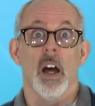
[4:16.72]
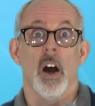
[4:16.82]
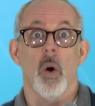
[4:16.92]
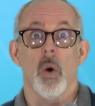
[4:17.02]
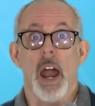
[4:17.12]

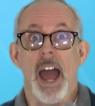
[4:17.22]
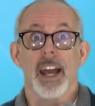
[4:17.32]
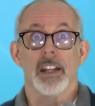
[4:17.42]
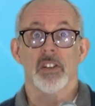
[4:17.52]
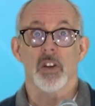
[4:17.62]
or
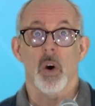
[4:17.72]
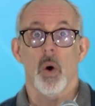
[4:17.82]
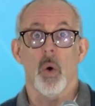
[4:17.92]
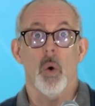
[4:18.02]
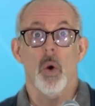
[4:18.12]
act
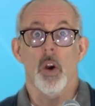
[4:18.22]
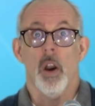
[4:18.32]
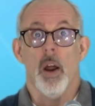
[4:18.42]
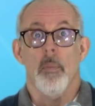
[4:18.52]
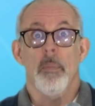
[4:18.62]
or
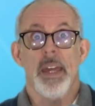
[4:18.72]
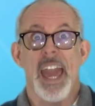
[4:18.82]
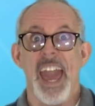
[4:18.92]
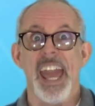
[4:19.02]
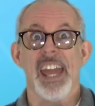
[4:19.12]

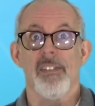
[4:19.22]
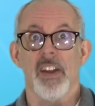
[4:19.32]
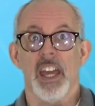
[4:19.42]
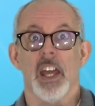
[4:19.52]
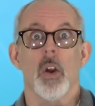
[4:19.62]
behave
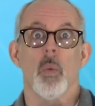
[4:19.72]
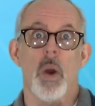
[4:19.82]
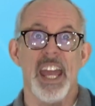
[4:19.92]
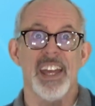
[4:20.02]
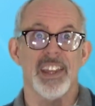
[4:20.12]
in a
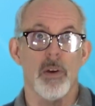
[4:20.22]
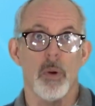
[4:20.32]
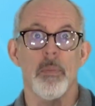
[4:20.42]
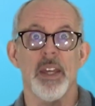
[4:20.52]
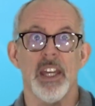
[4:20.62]
way that
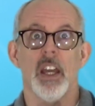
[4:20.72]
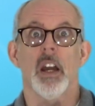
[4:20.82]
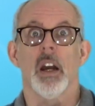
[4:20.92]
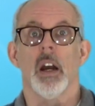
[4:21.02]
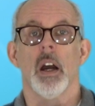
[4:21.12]
would be
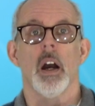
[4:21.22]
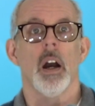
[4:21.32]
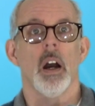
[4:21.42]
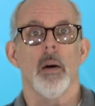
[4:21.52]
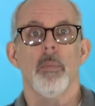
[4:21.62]

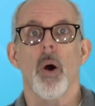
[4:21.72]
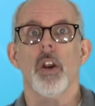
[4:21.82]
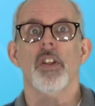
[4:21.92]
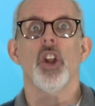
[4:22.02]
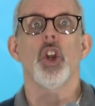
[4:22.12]
part
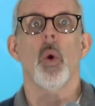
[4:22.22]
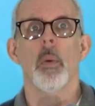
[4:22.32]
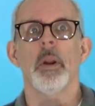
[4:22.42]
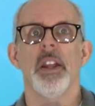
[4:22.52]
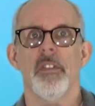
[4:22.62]
of the
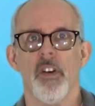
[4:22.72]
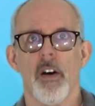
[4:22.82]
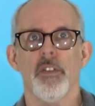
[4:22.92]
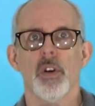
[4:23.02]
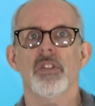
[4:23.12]
normative
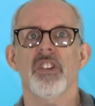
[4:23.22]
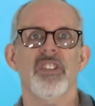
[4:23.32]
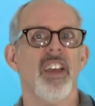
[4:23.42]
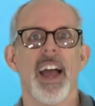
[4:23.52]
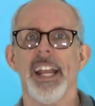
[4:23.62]
of your
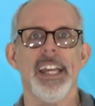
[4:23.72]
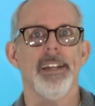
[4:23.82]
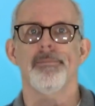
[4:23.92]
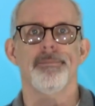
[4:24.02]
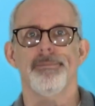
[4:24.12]
society,
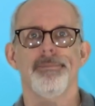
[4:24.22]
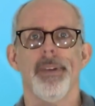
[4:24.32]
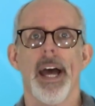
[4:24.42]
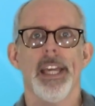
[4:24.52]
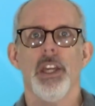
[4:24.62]

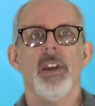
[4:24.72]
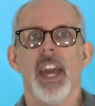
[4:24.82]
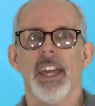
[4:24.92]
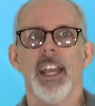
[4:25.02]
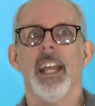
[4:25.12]
you can't
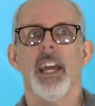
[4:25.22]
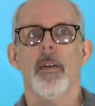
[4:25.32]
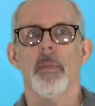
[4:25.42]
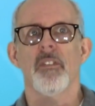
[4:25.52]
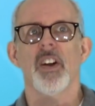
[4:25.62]
get any
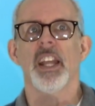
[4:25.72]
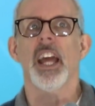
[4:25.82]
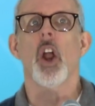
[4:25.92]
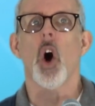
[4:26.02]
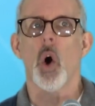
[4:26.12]
government funding at
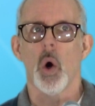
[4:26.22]
all.